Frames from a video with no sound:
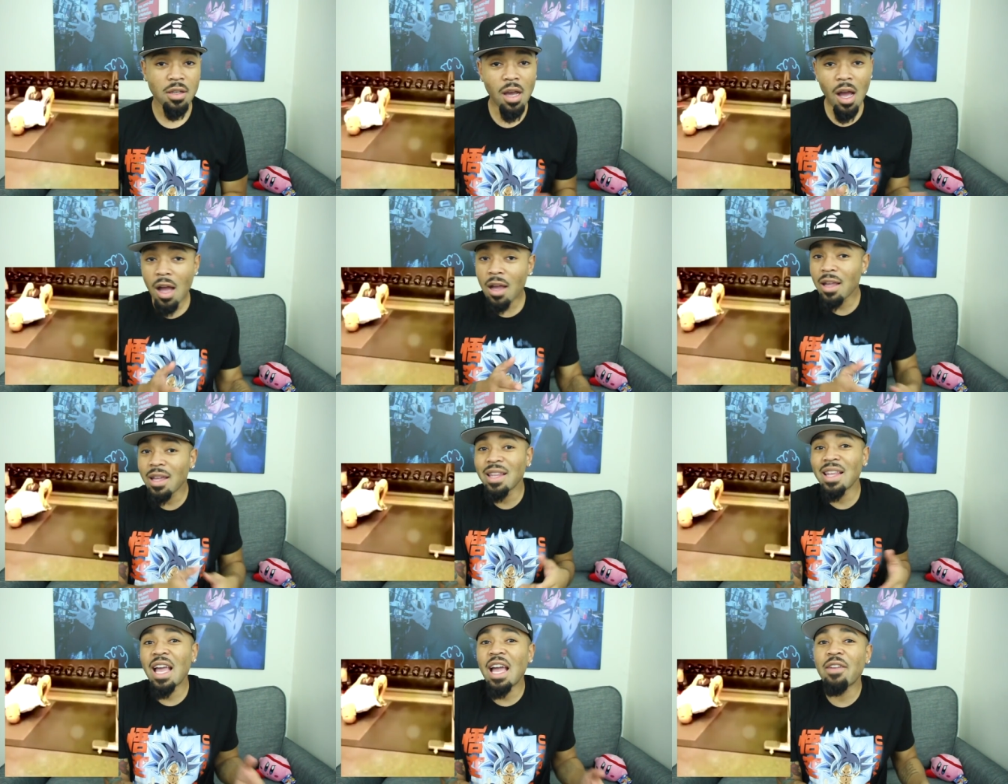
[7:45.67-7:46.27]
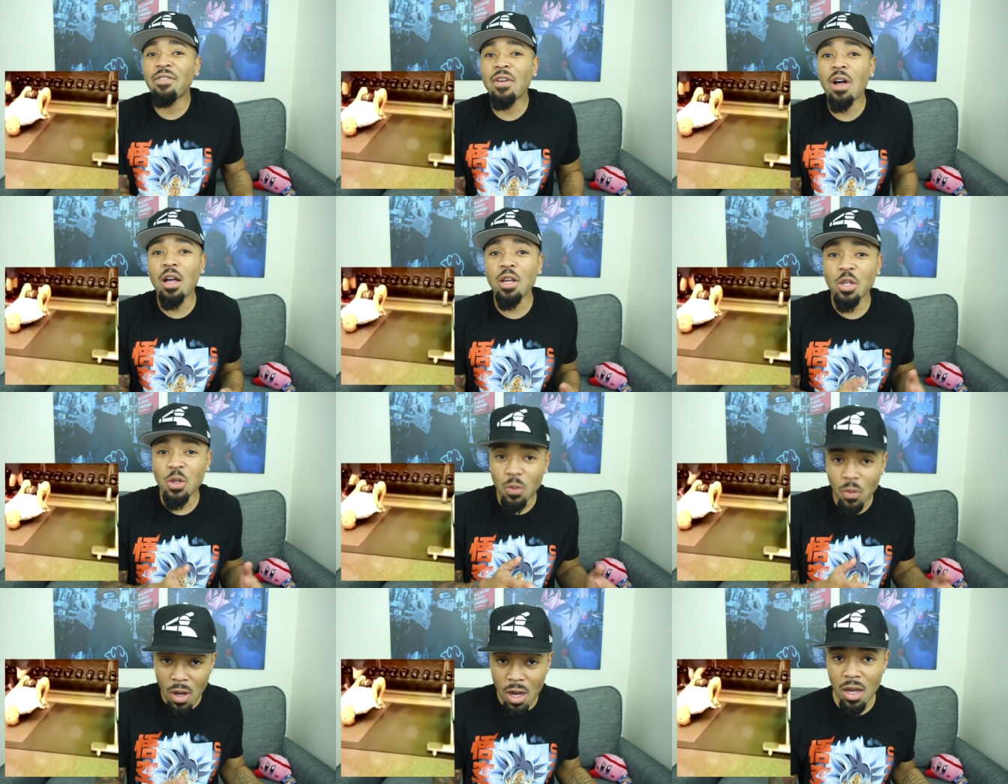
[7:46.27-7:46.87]
Y'all can laugh all
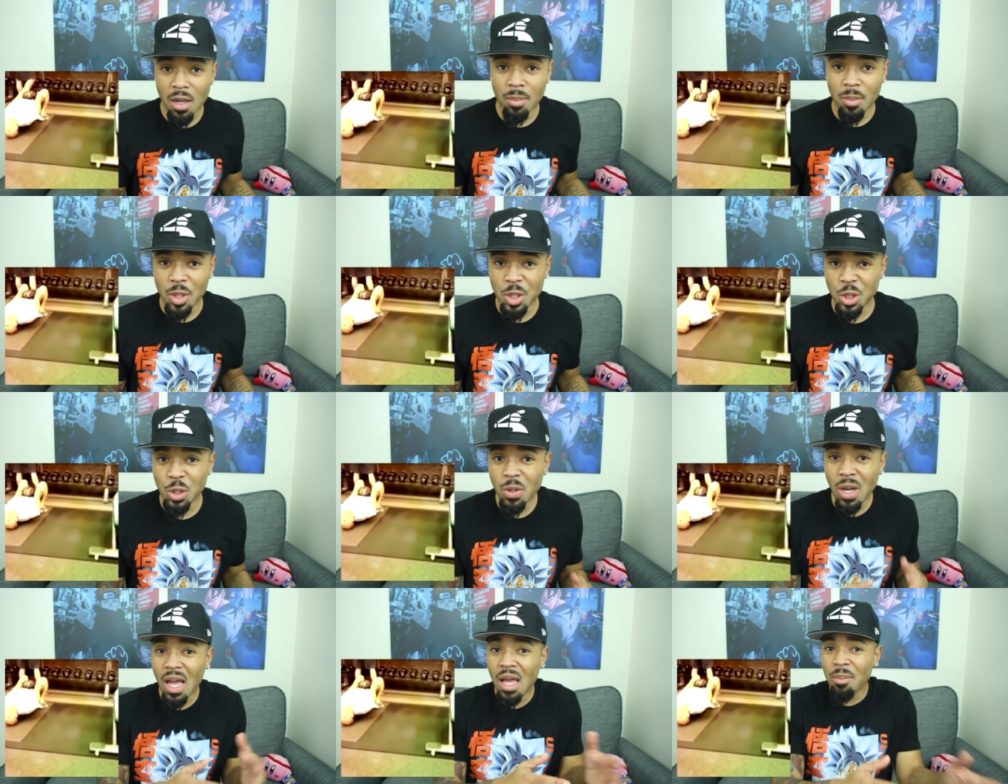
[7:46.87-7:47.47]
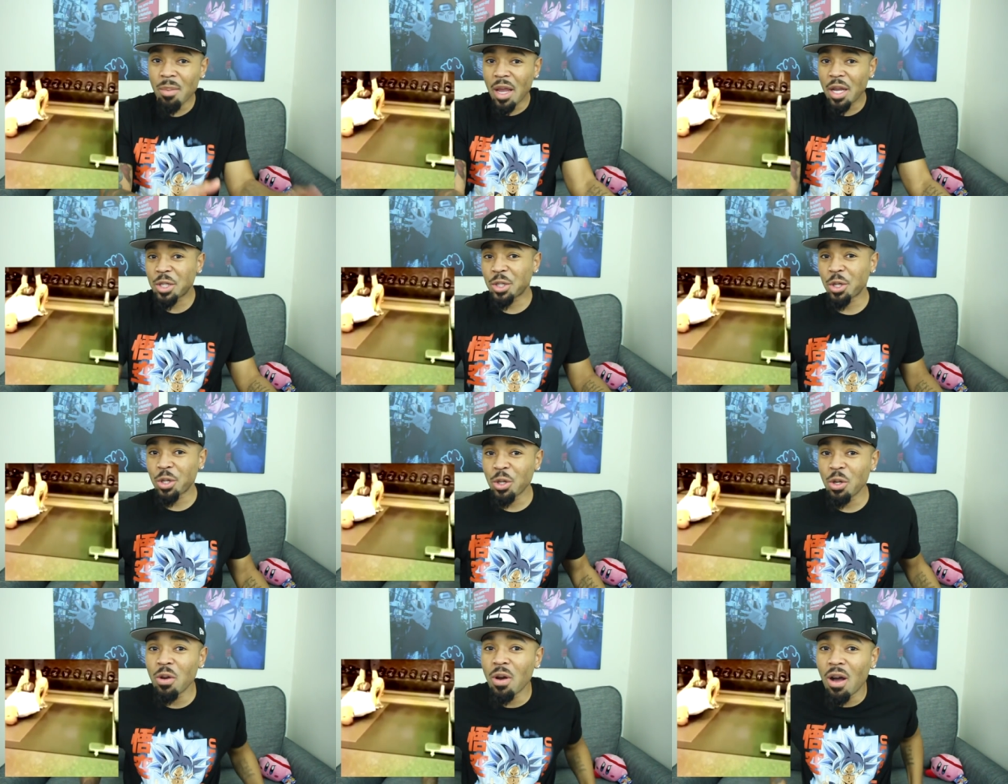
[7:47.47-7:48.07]
you want, but you gotta make
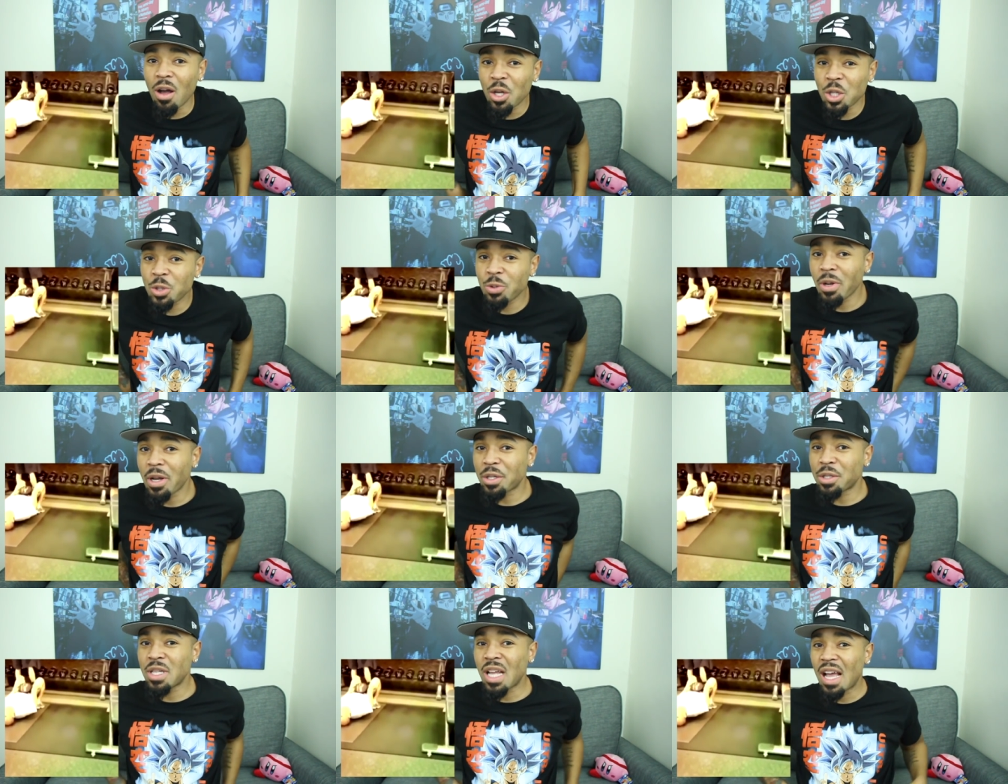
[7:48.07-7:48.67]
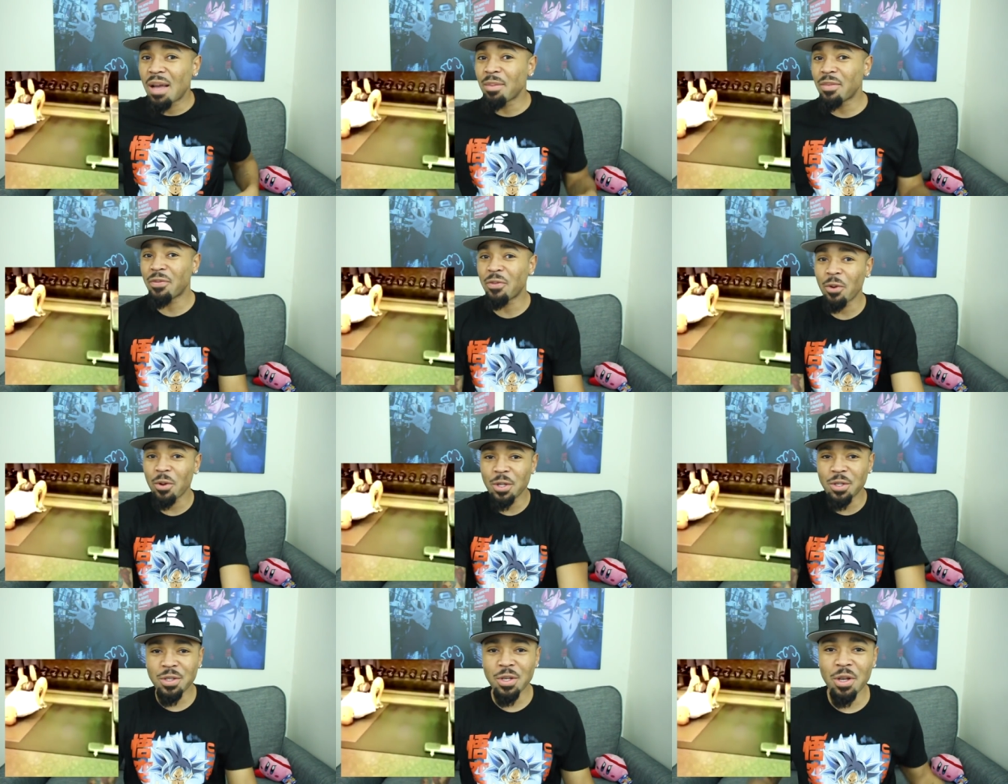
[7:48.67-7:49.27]
sure you all stretched out
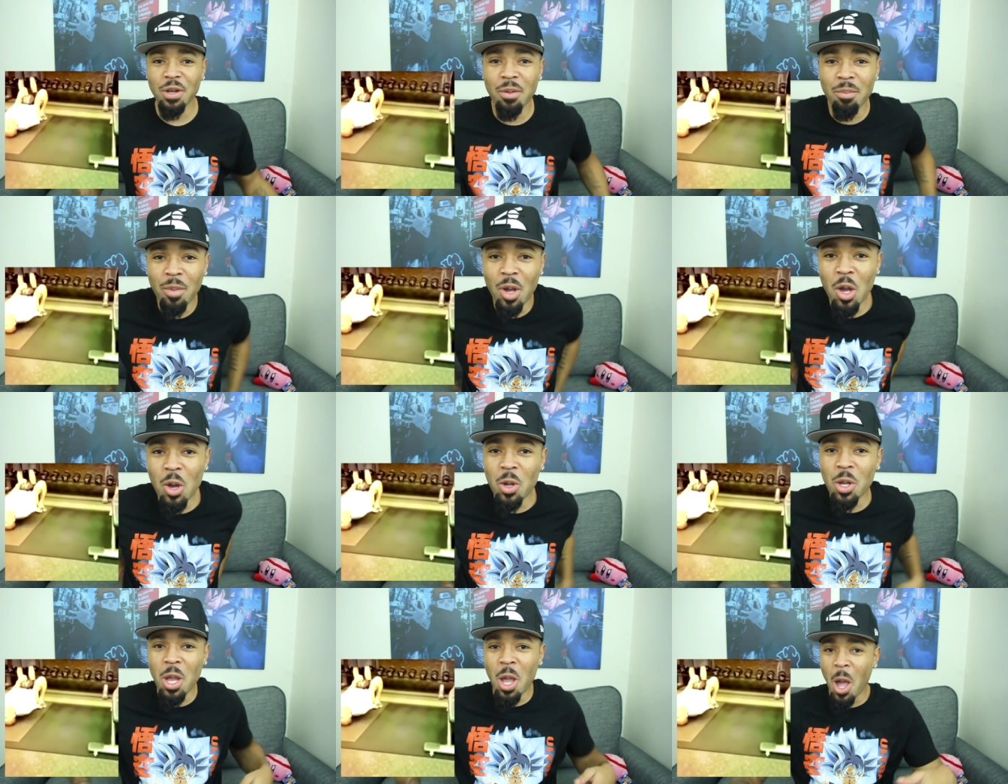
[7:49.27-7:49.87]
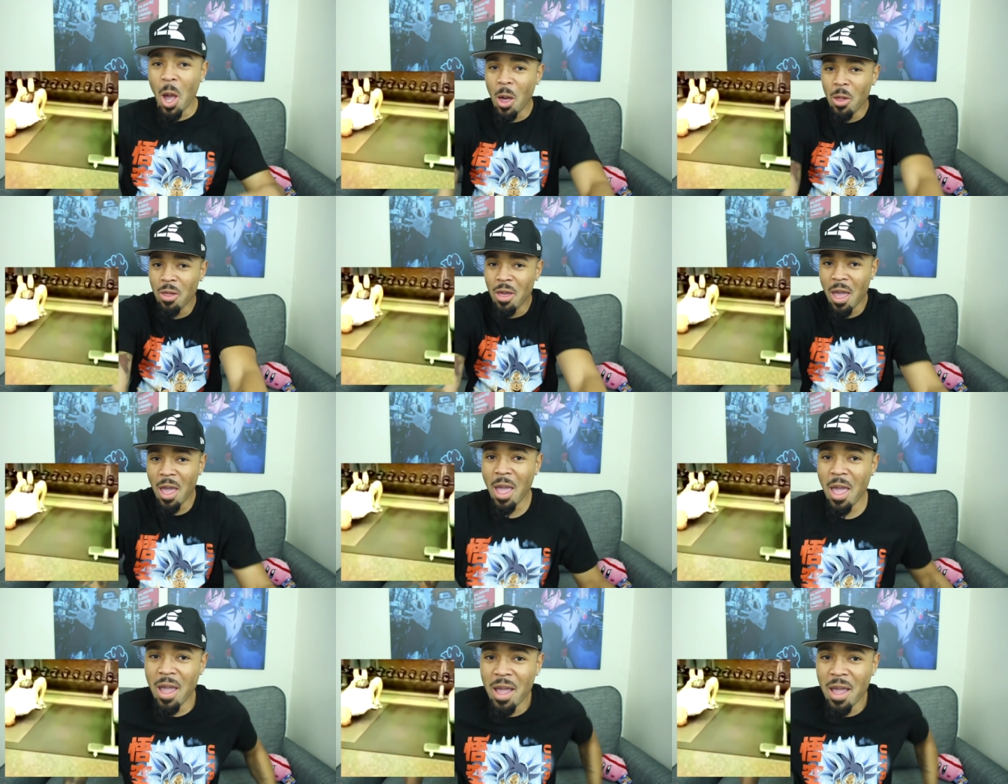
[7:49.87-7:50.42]
before you see your boo, you know what I'm